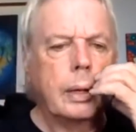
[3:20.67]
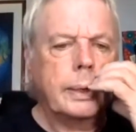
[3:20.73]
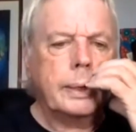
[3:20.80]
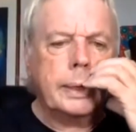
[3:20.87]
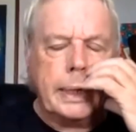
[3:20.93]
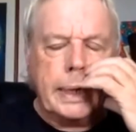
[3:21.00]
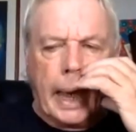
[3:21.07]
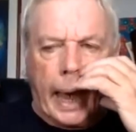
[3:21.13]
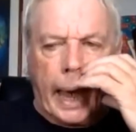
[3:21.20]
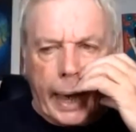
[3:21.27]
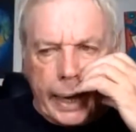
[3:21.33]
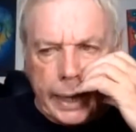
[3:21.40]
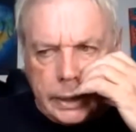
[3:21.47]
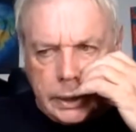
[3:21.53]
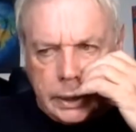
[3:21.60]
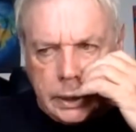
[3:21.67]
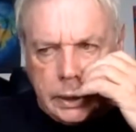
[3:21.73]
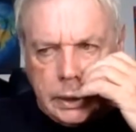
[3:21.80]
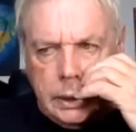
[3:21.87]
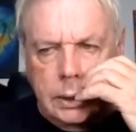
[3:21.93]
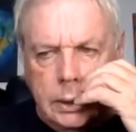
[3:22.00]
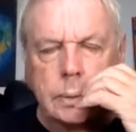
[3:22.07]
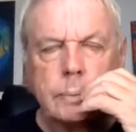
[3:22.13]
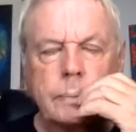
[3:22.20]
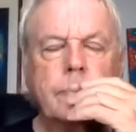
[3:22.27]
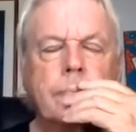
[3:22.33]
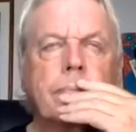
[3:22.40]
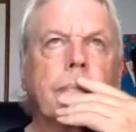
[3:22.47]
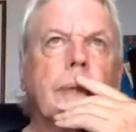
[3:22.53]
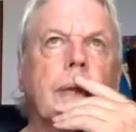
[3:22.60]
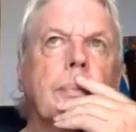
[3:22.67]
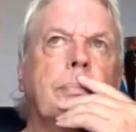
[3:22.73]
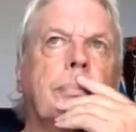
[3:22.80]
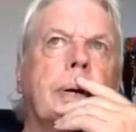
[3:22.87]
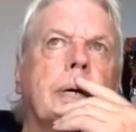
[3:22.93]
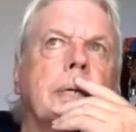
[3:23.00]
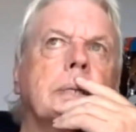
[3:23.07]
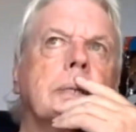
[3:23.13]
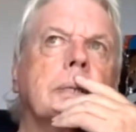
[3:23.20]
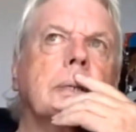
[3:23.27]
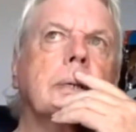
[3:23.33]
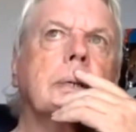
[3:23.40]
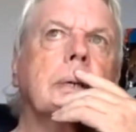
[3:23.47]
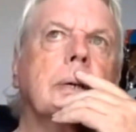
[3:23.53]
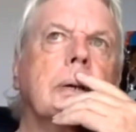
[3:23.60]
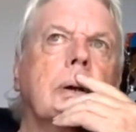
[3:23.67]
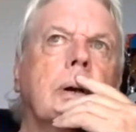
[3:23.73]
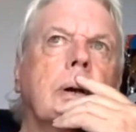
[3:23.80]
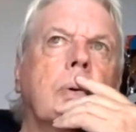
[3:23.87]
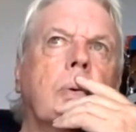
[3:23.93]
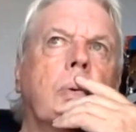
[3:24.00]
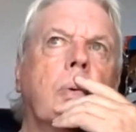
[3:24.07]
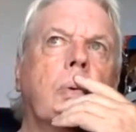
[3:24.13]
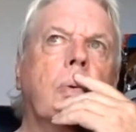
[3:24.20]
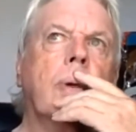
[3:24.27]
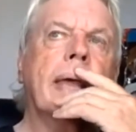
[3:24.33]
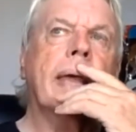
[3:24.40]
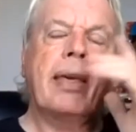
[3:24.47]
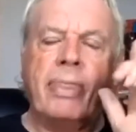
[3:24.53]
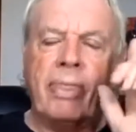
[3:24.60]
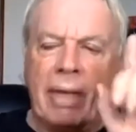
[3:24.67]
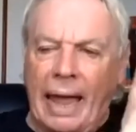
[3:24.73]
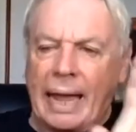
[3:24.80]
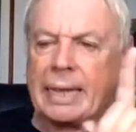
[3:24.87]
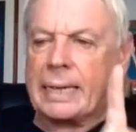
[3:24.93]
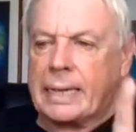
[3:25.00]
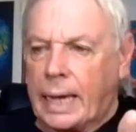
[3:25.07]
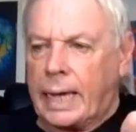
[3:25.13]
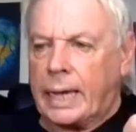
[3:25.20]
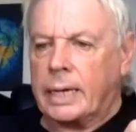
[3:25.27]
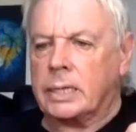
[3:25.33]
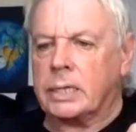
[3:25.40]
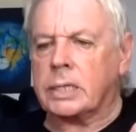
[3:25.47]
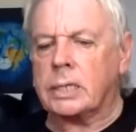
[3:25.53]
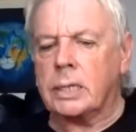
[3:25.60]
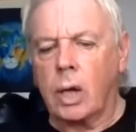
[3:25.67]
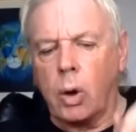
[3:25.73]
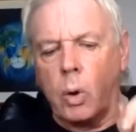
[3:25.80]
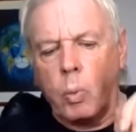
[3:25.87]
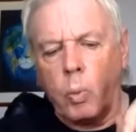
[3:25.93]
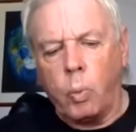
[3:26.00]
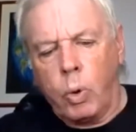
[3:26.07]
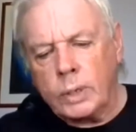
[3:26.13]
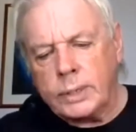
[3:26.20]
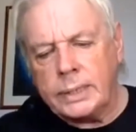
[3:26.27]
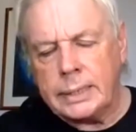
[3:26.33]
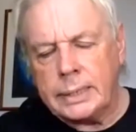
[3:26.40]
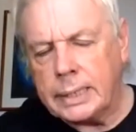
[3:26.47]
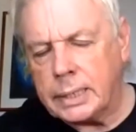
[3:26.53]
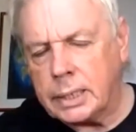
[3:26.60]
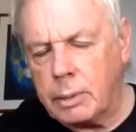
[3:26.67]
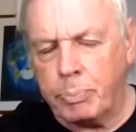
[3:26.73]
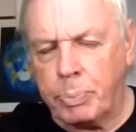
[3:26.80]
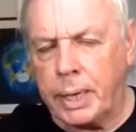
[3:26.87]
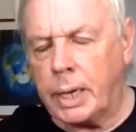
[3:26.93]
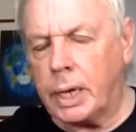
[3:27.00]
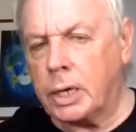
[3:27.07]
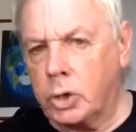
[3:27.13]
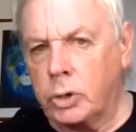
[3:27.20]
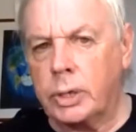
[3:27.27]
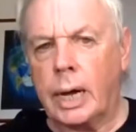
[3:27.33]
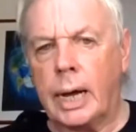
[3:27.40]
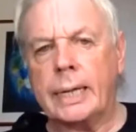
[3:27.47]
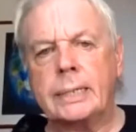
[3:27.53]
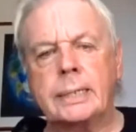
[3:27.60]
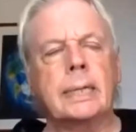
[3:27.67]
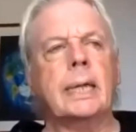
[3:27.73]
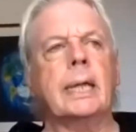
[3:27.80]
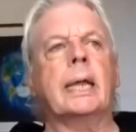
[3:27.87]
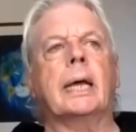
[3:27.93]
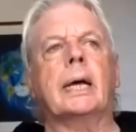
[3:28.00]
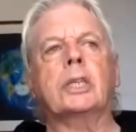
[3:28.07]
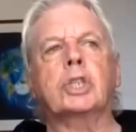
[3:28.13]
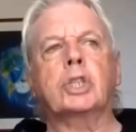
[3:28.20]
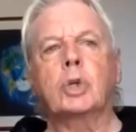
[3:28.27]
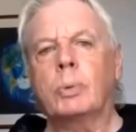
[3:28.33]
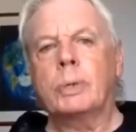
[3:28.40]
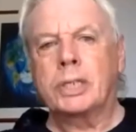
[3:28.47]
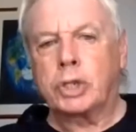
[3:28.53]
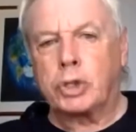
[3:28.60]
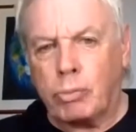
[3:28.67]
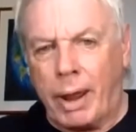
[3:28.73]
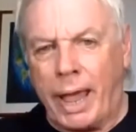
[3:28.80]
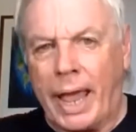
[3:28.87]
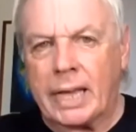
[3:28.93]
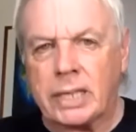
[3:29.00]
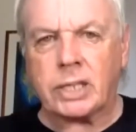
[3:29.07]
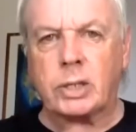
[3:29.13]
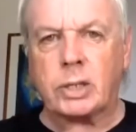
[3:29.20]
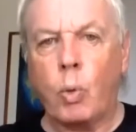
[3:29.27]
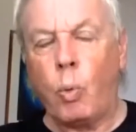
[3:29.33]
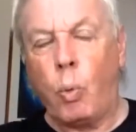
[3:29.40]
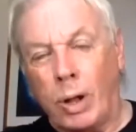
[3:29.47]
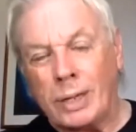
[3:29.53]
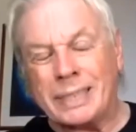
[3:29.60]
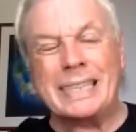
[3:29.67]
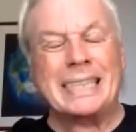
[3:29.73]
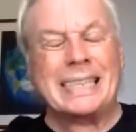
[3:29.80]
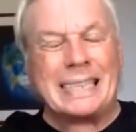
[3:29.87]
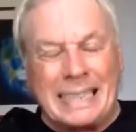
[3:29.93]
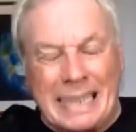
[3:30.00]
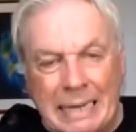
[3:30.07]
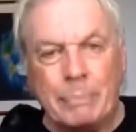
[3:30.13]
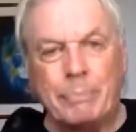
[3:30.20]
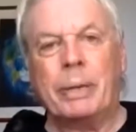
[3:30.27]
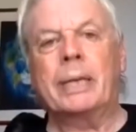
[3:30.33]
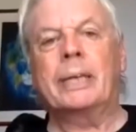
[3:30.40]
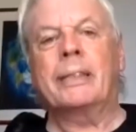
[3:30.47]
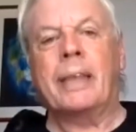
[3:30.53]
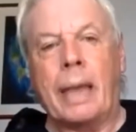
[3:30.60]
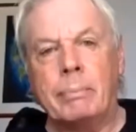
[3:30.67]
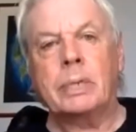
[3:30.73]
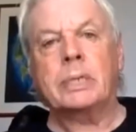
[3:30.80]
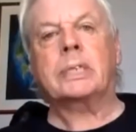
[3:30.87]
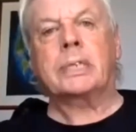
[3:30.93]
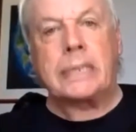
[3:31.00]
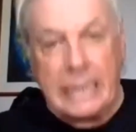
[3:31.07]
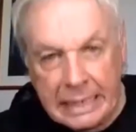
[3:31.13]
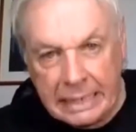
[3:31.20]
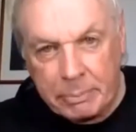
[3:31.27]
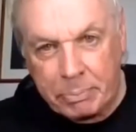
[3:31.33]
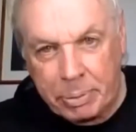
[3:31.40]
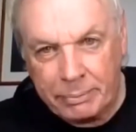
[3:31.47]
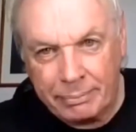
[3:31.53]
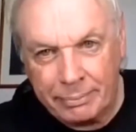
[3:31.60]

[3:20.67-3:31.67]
Yes, but in that case, wouldn't it be a good idea to address what is keeping them asleep?